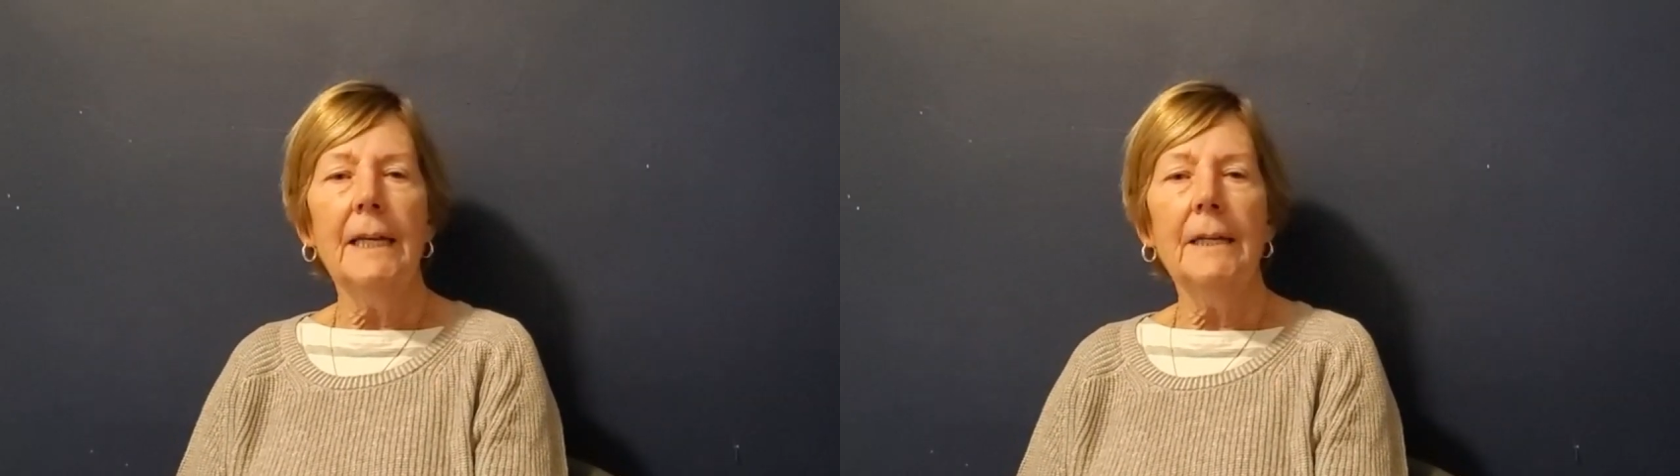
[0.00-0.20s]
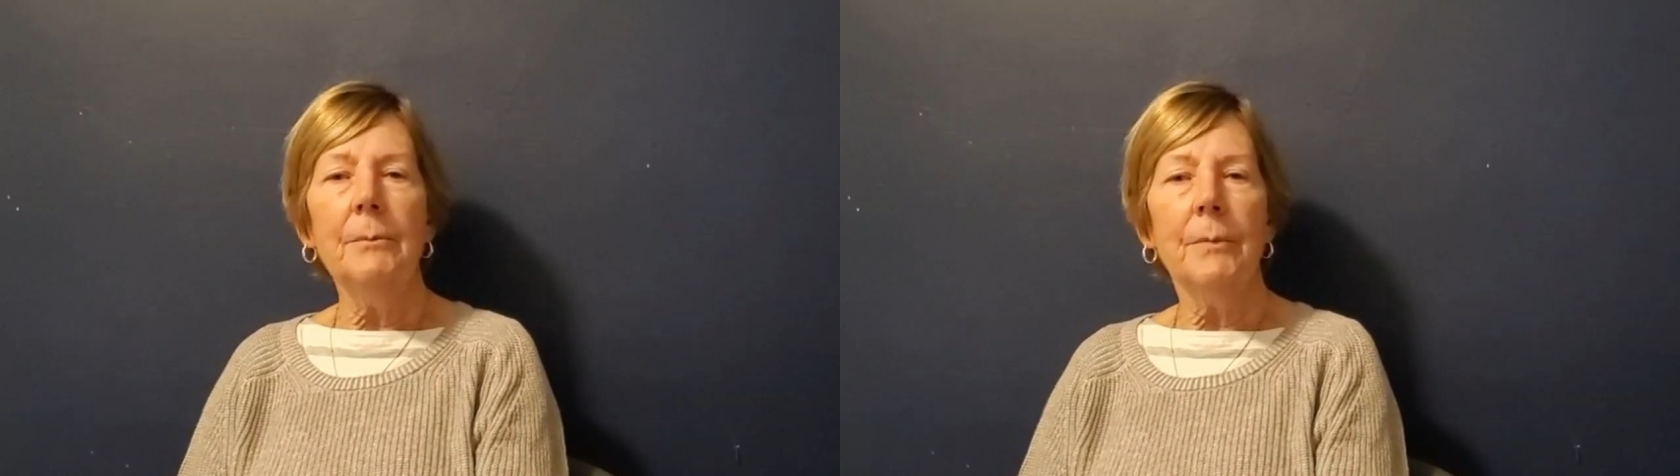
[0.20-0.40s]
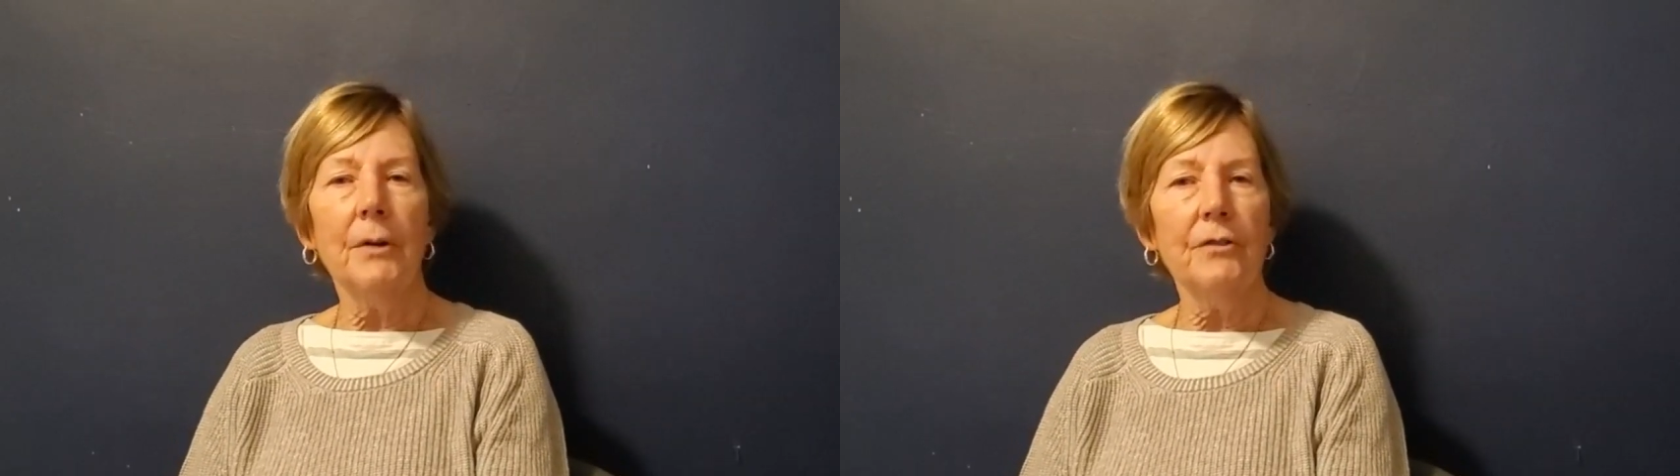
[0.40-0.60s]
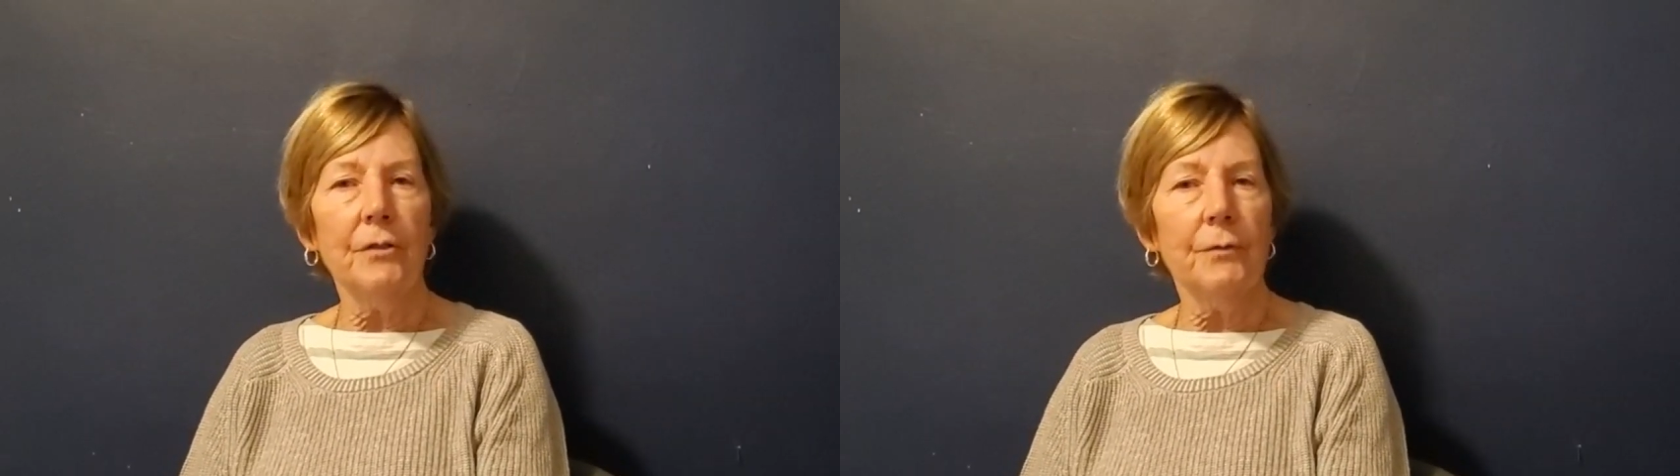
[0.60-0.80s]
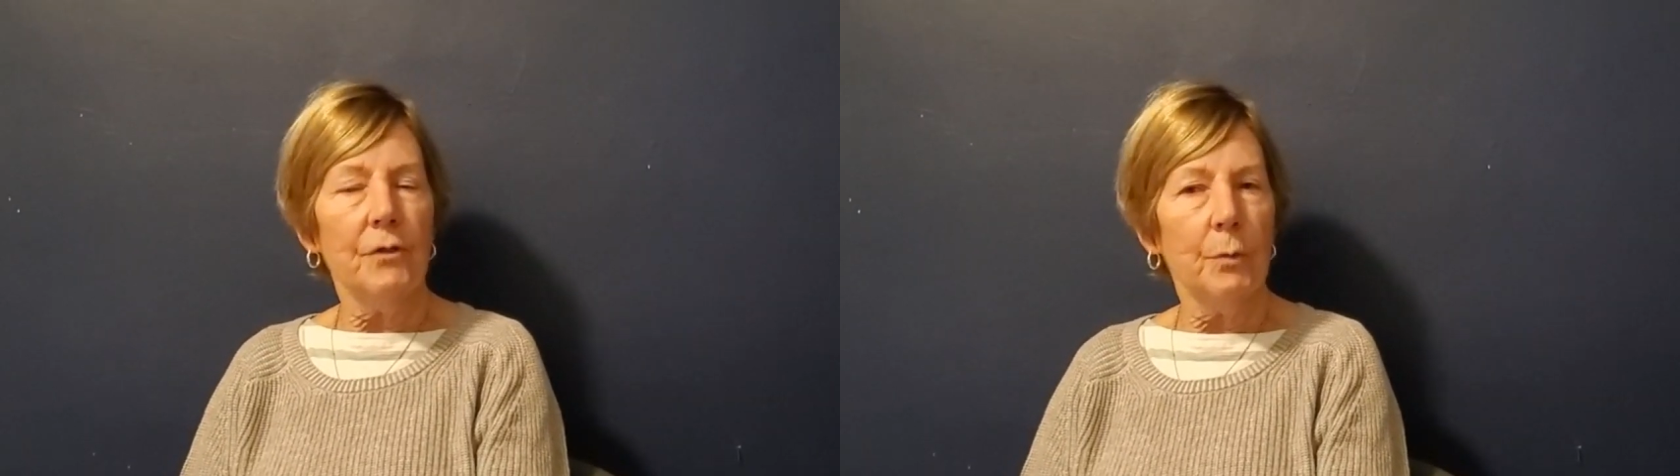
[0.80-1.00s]
In
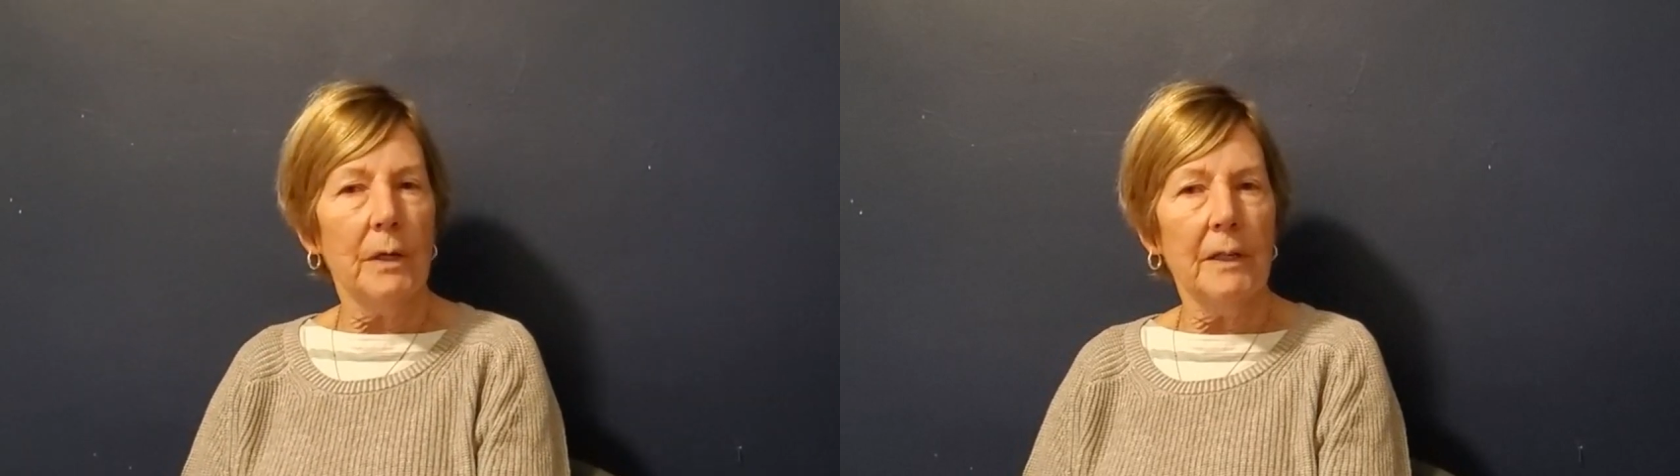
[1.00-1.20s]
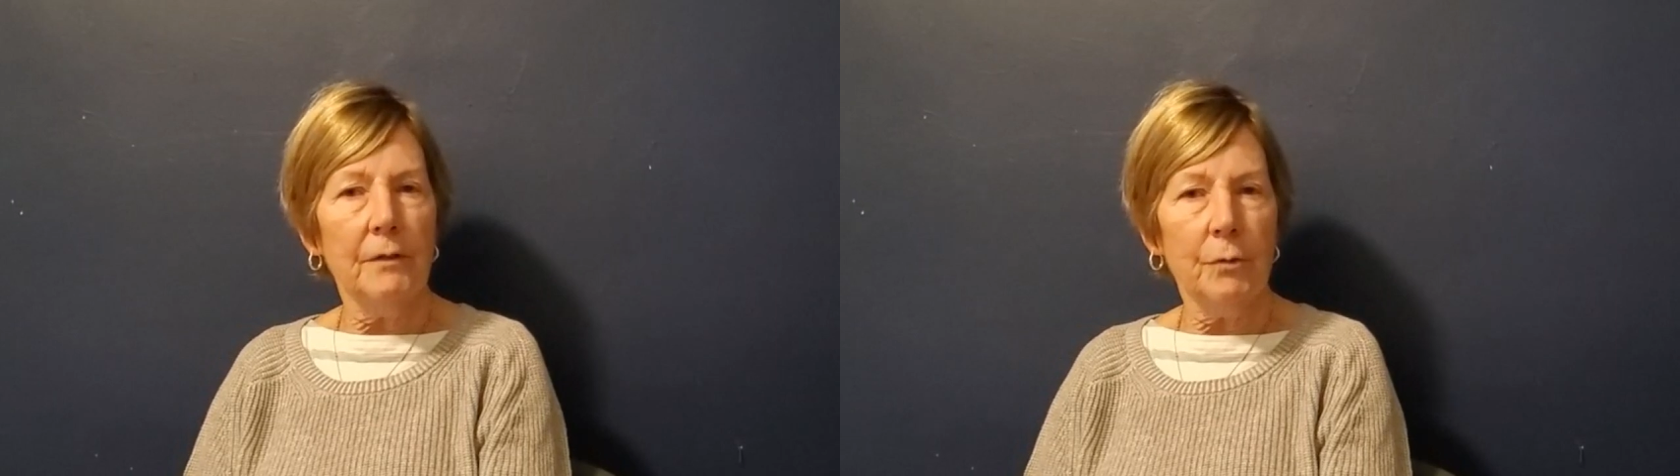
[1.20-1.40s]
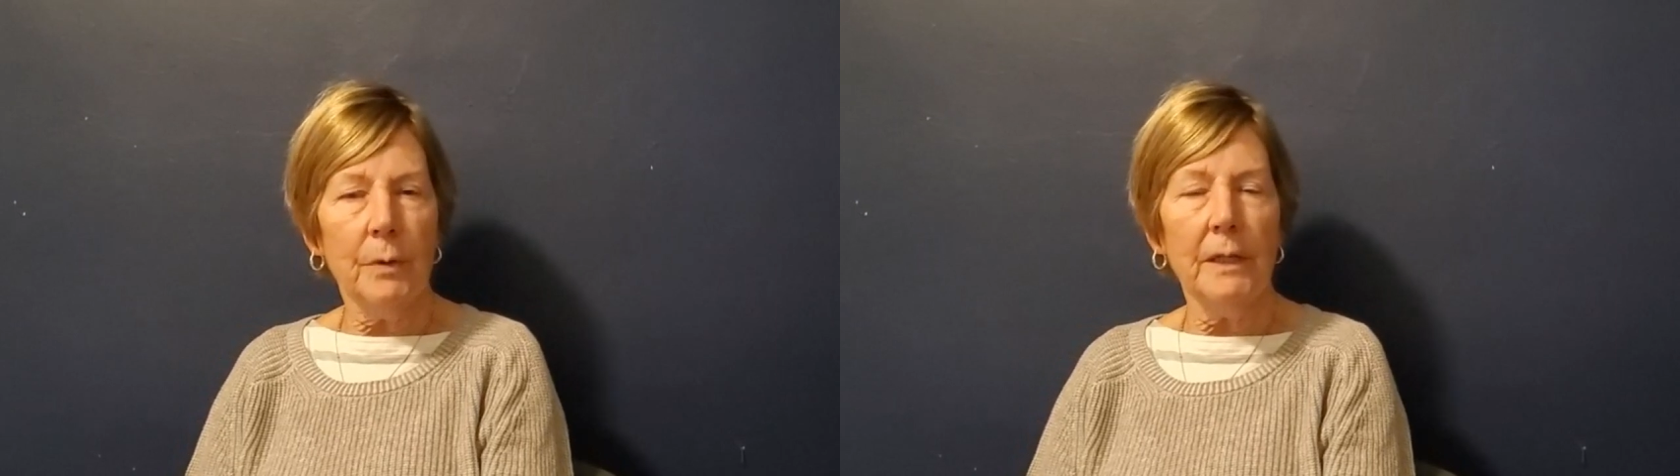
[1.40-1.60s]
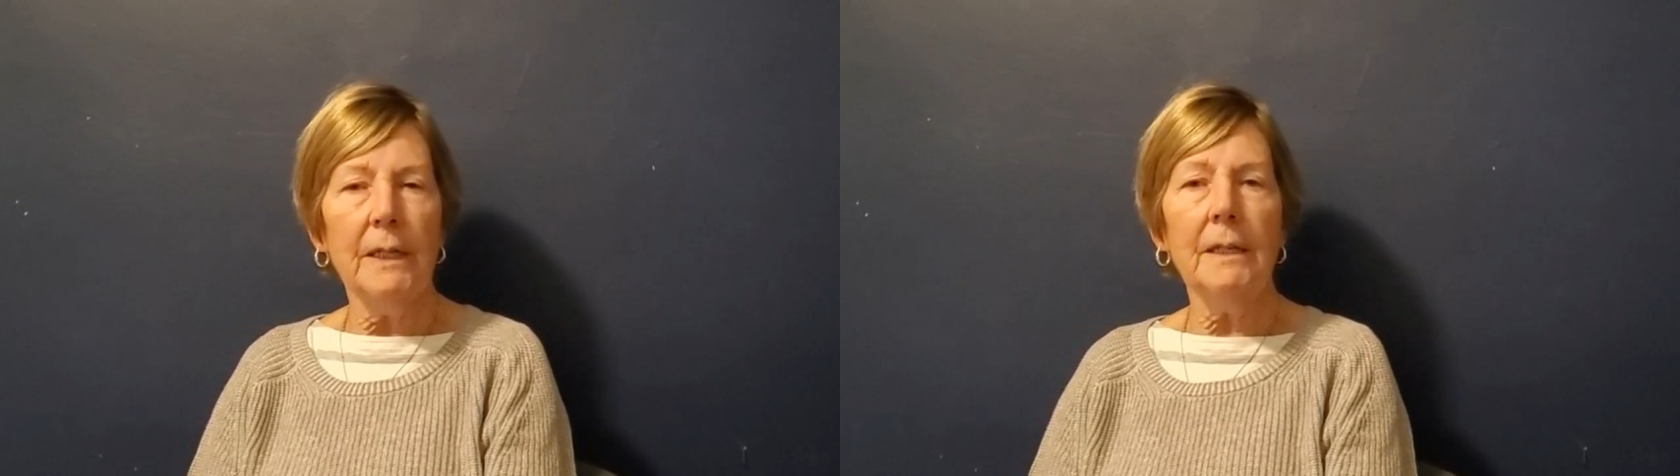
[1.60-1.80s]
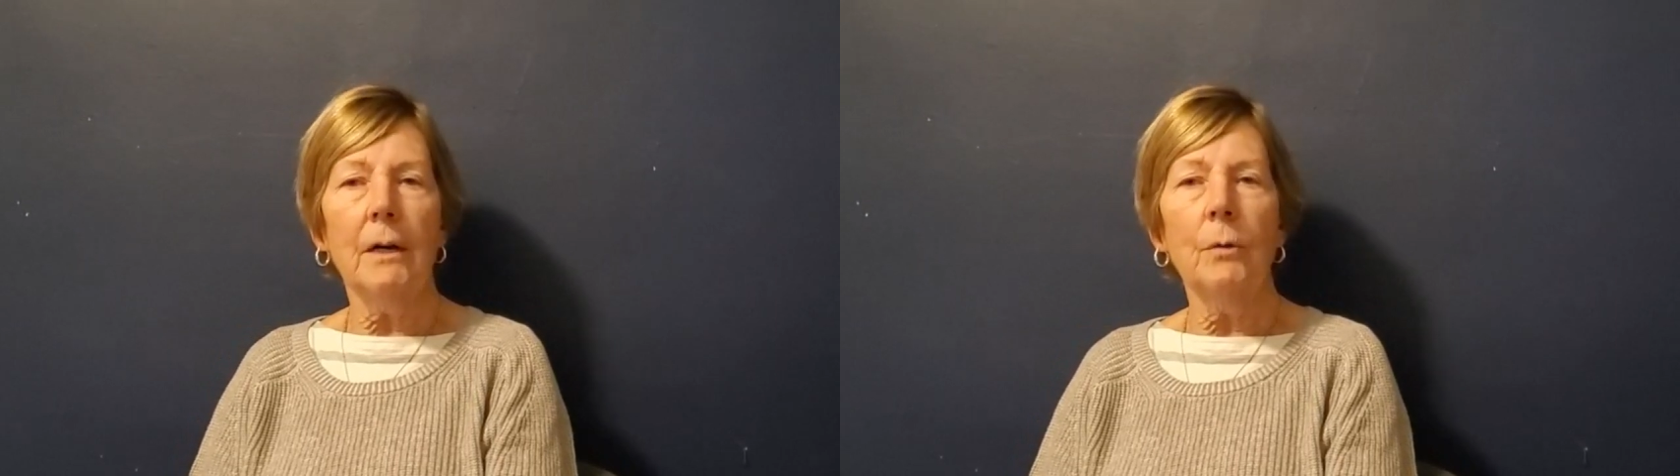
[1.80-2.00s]
March of 2020,